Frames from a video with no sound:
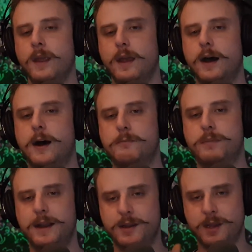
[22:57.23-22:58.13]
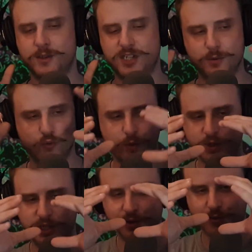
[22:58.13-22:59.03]
But she
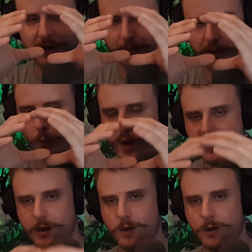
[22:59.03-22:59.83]
was right up to the window,